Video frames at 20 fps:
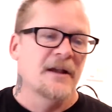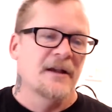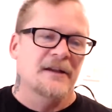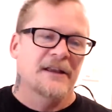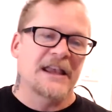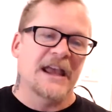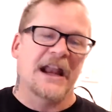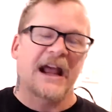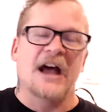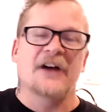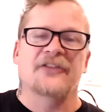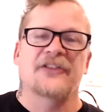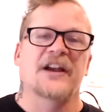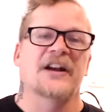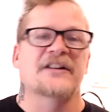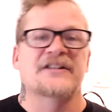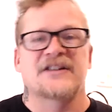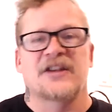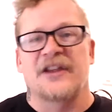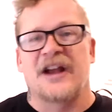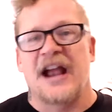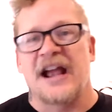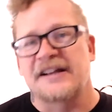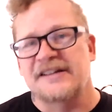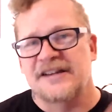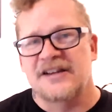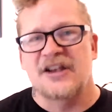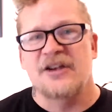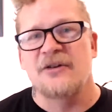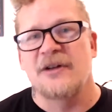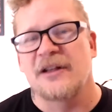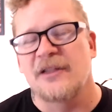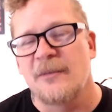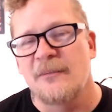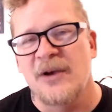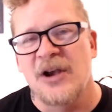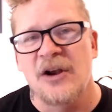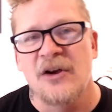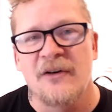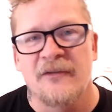Get out there. So they're executing the
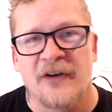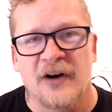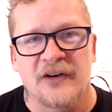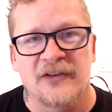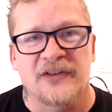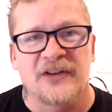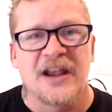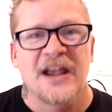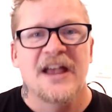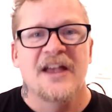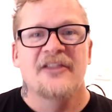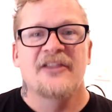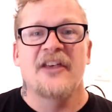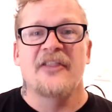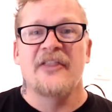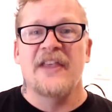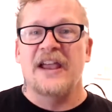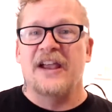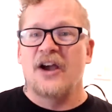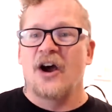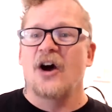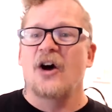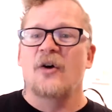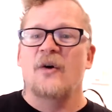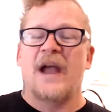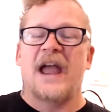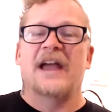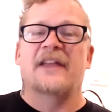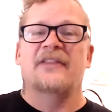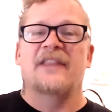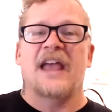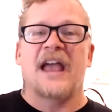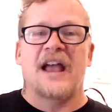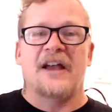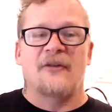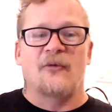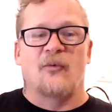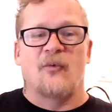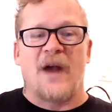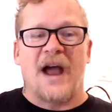maneuvers. Then they go and
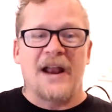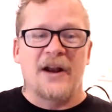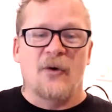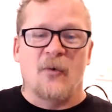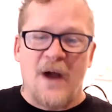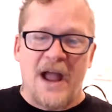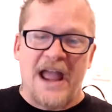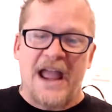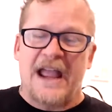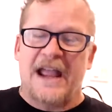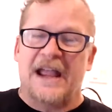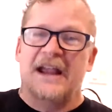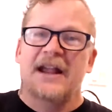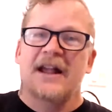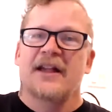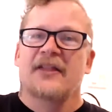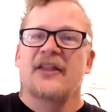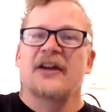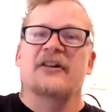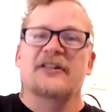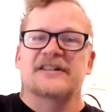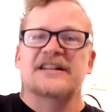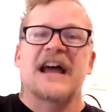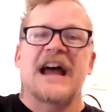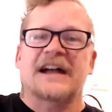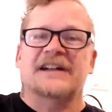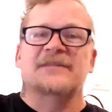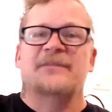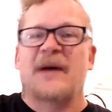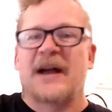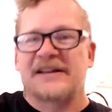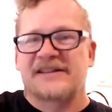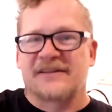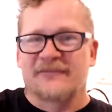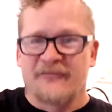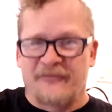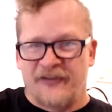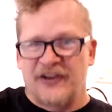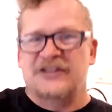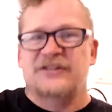right away, they're attacked by
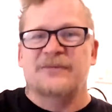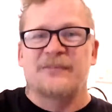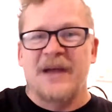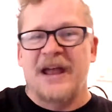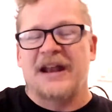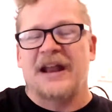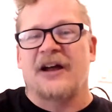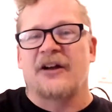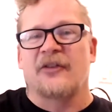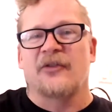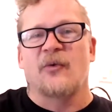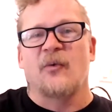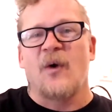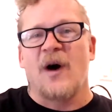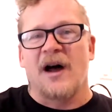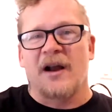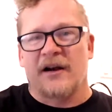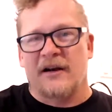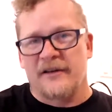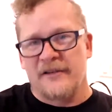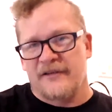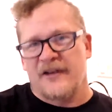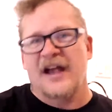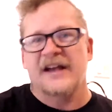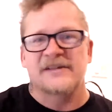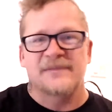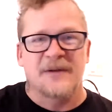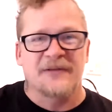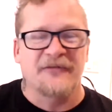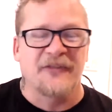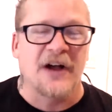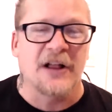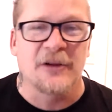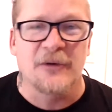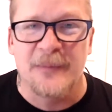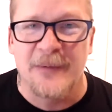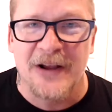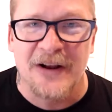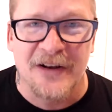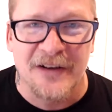some fishmen out on the water, and you guys have been
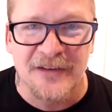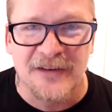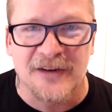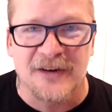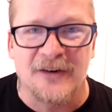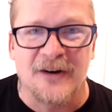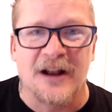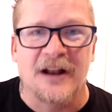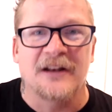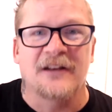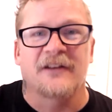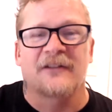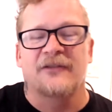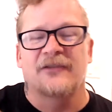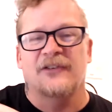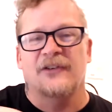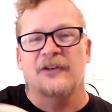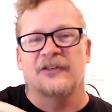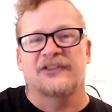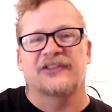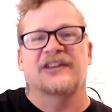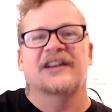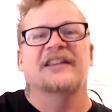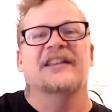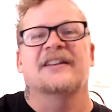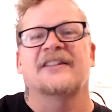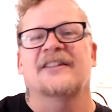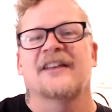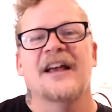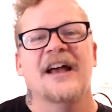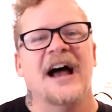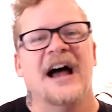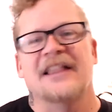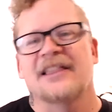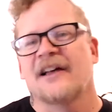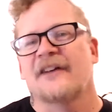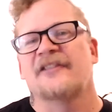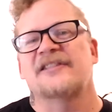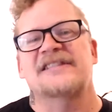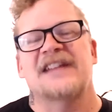following me on Instagram. You've, you'll see this. I
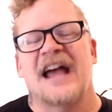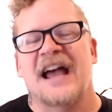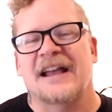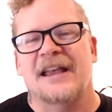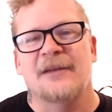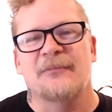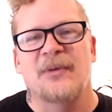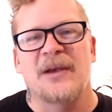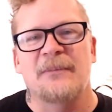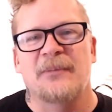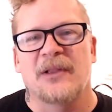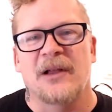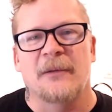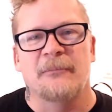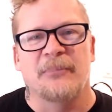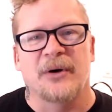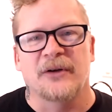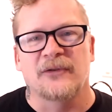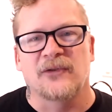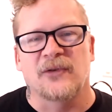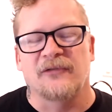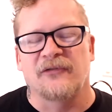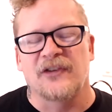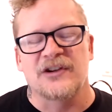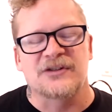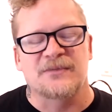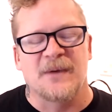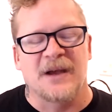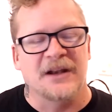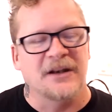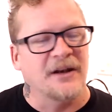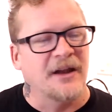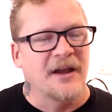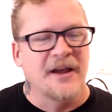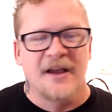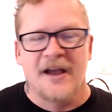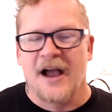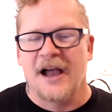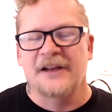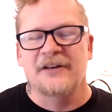love attacking people on boats with fishmen.
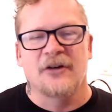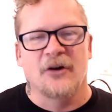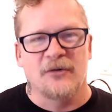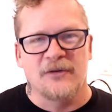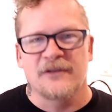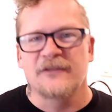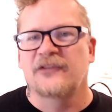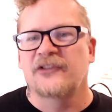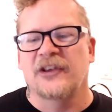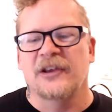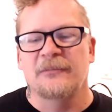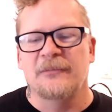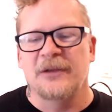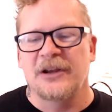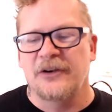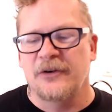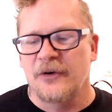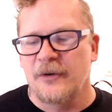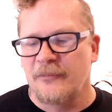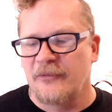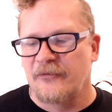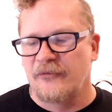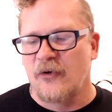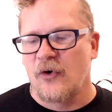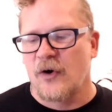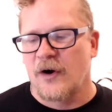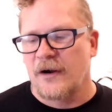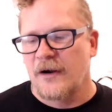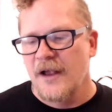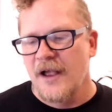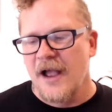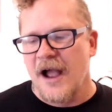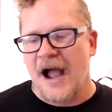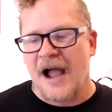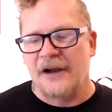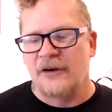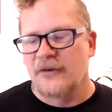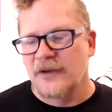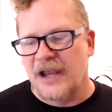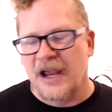I know you've seen me do it before.
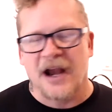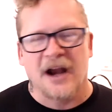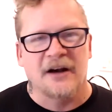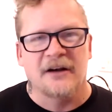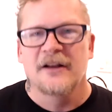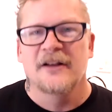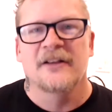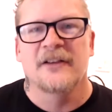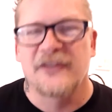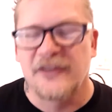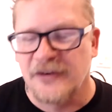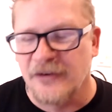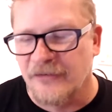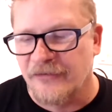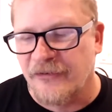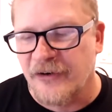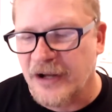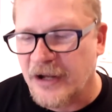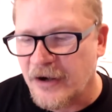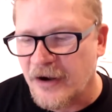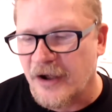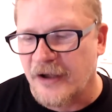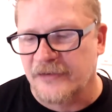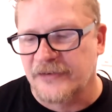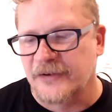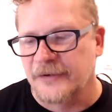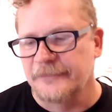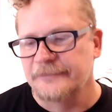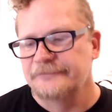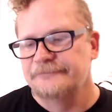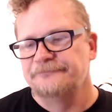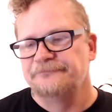I don't care. It's still freaking awesome.